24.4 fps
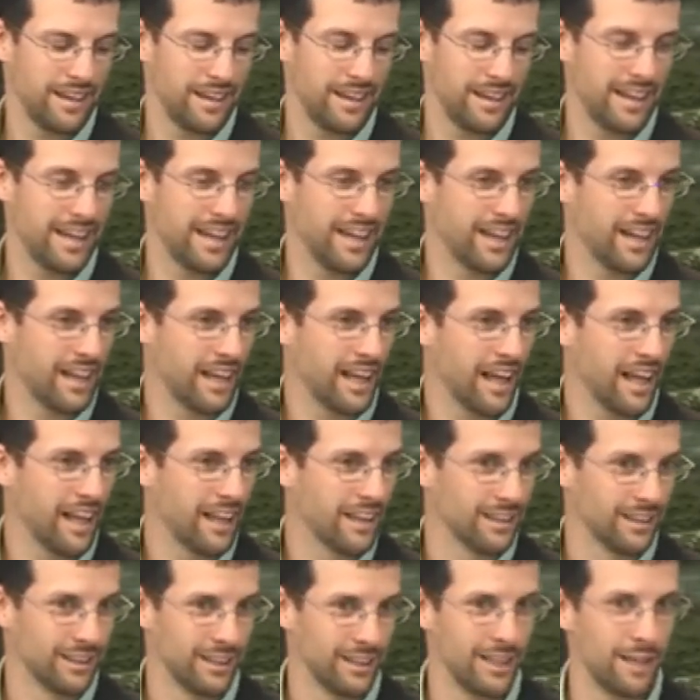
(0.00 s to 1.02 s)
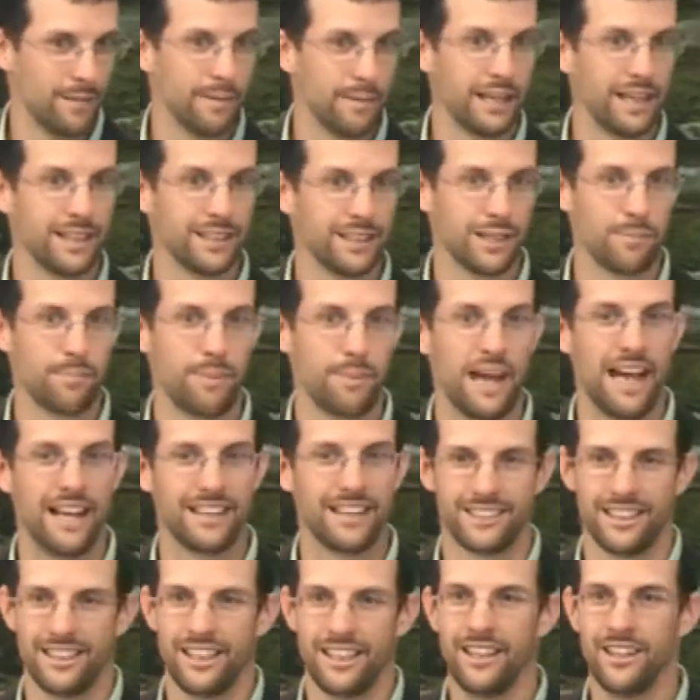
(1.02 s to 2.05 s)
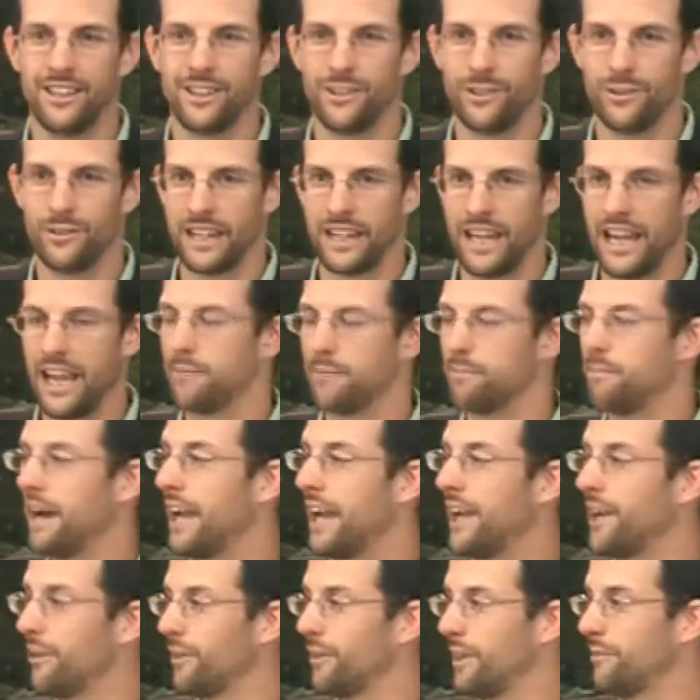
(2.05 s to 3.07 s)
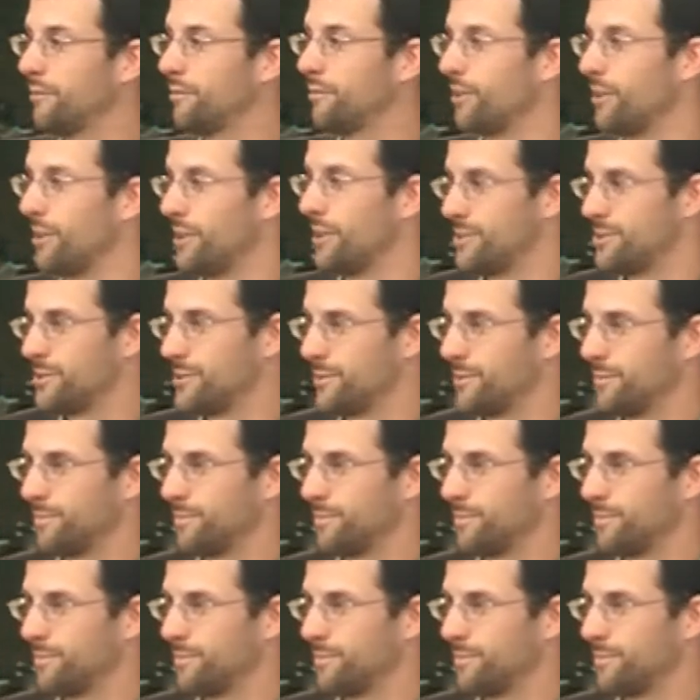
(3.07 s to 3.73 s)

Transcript: In a limited capacity, you can by your influence.